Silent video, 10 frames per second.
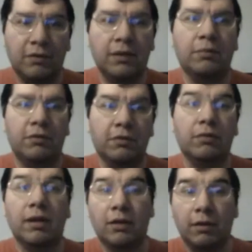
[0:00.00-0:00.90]
the TV
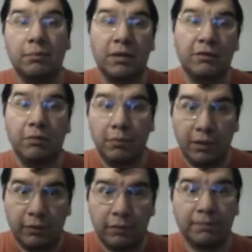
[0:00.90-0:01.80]
show How I Met Your
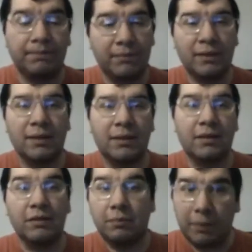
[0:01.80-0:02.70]
Mother,
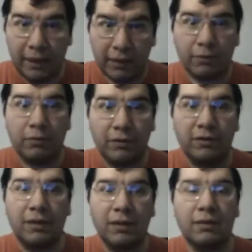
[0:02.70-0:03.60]
is back
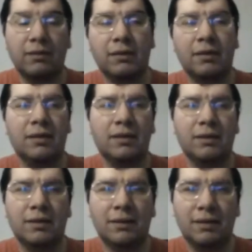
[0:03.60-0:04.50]
once again.
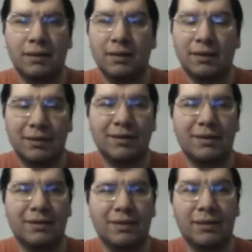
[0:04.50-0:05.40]
You
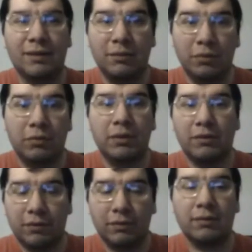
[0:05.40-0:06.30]
know, in the
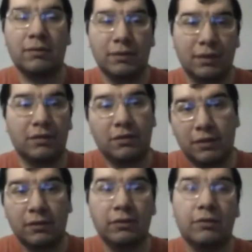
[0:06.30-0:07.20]
movie, so you know, she
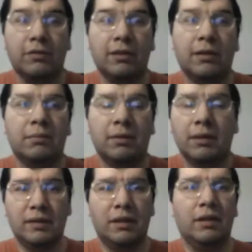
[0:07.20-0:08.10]
did a good job.
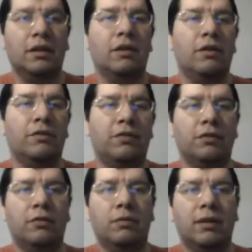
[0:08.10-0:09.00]

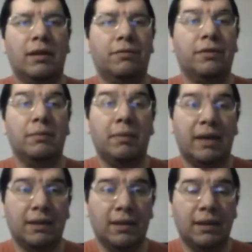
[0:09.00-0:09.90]
Also, Anthony
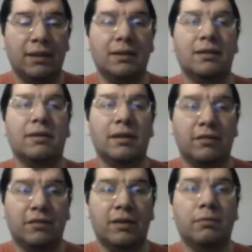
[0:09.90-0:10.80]
Mackie, you know,
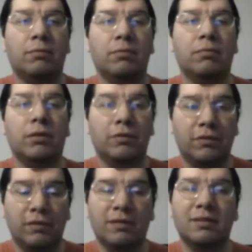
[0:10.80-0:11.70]
as Sam
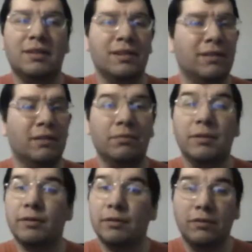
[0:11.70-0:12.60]
Wilson, you know, did a
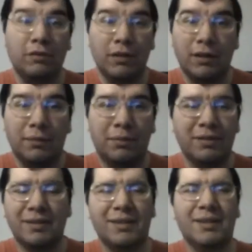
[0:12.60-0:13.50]
very good job
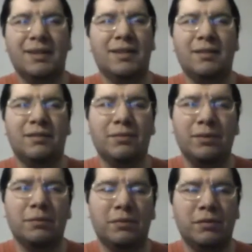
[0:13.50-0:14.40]
in this
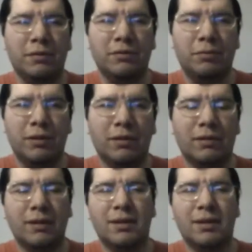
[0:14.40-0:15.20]
film too, as well,